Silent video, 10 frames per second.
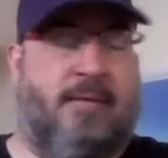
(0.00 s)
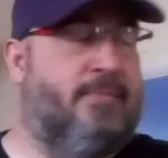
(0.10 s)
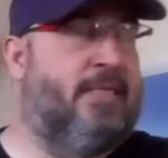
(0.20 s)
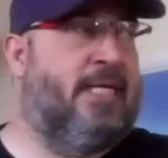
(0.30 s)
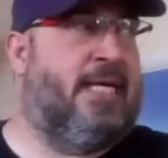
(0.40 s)

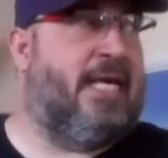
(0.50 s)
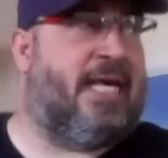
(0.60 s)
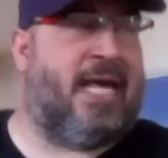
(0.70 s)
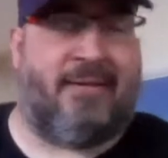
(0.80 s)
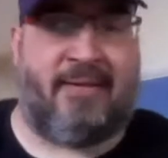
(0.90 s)
He
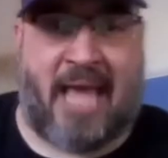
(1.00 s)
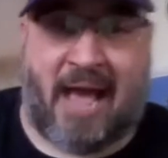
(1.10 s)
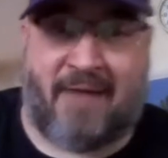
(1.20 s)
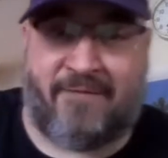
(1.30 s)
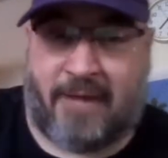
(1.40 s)
can
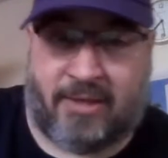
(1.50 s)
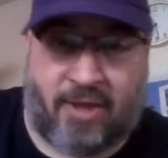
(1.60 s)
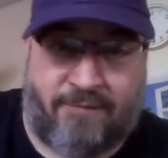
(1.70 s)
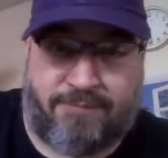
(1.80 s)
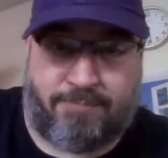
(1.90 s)
have
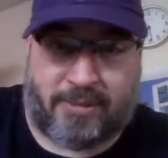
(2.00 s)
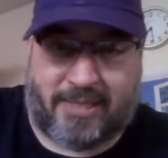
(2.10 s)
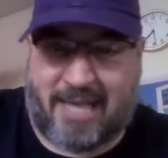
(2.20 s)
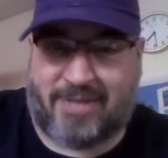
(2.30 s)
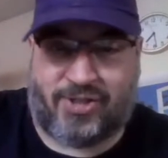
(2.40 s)
enough
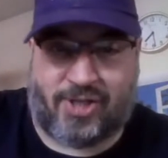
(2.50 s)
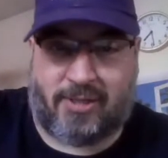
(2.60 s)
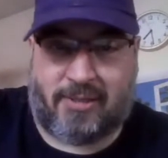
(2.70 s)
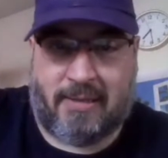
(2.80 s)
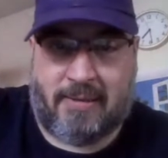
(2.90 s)

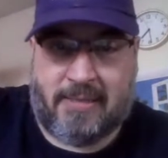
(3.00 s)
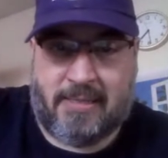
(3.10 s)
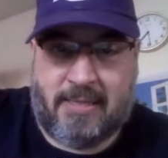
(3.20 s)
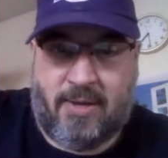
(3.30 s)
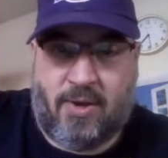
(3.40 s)
potential.
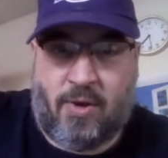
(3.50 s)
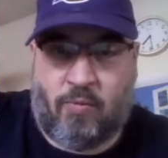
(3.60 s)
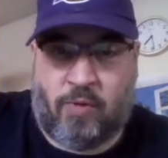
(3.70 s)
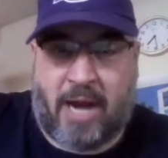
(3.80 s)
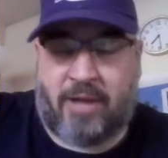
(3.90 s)

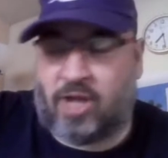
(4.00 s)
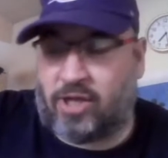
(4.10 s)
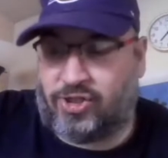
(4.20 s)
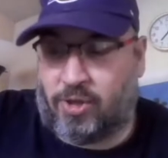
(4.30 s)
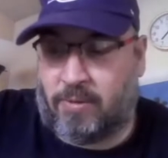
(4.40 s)
We are
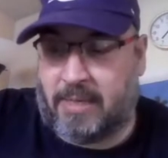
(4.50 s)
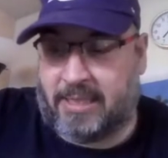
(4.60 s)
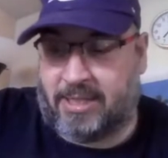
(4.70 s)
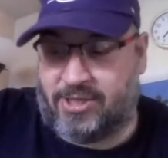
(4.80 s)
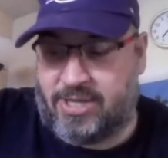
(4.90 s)
not
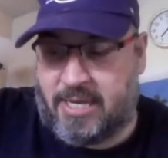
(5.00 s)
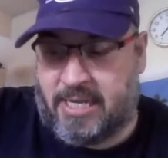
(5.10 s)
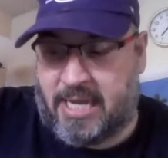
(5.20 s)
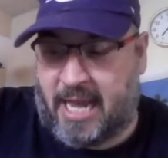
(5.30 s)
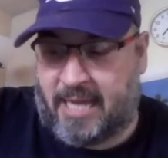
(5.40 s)
showing it
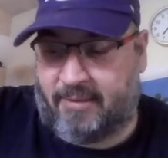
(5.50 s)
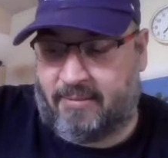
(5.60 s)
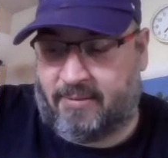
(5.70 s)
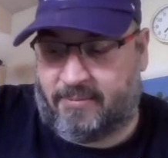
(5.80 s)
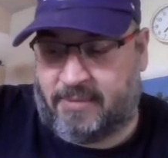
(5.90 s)

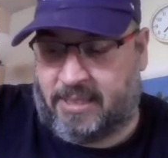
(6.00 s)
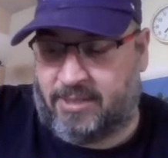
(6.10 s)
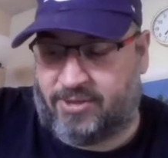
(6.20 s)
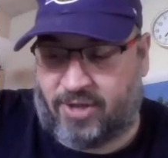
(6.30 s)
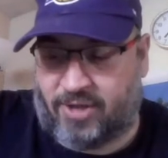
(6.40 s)
yet.
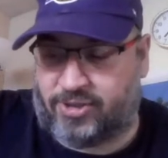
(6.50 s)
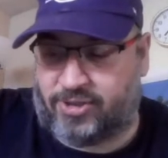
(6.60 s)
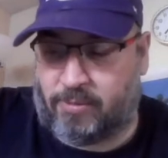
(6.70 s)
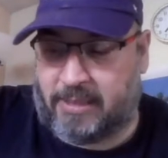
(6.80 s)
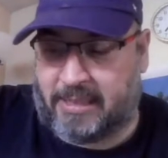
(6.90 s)
He's not
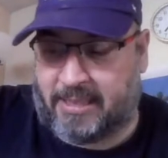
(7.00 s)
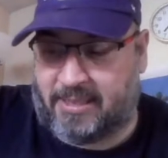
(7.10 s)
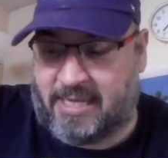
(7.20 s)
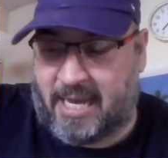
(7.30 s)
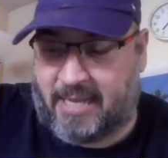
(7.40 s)
showing it
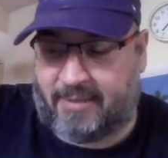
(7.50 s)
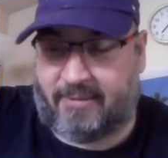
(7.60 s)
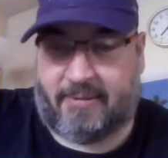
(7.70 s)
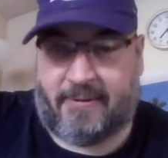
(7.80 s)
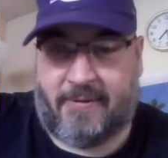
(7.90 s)
yet.
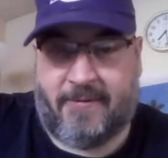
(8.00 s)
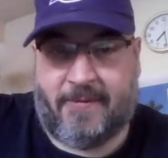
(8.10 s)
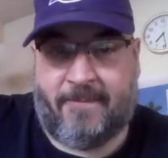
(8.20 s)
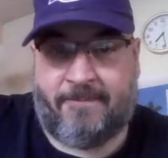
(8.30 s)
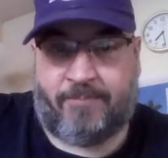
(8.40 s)

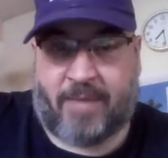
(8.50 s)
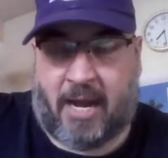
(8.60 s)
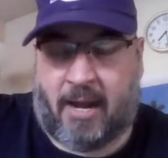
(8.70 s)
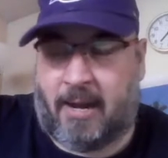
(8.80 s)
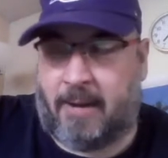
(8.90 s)

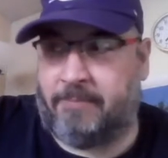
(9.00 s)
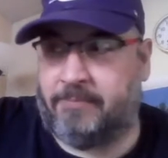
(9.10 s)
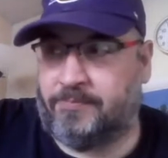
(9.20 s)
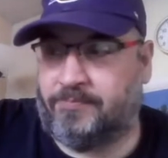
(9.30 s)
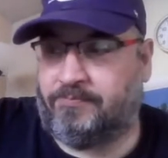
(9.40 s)

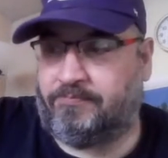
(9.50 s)
Um,